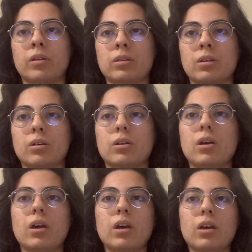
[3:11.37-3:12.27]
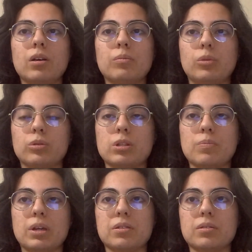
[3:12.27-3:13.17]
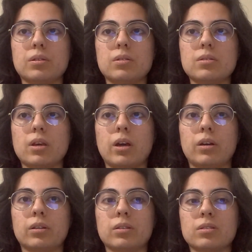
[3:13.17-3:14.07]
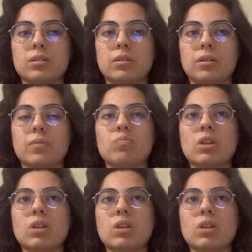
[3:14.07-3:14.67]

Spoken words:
the multimeters, and the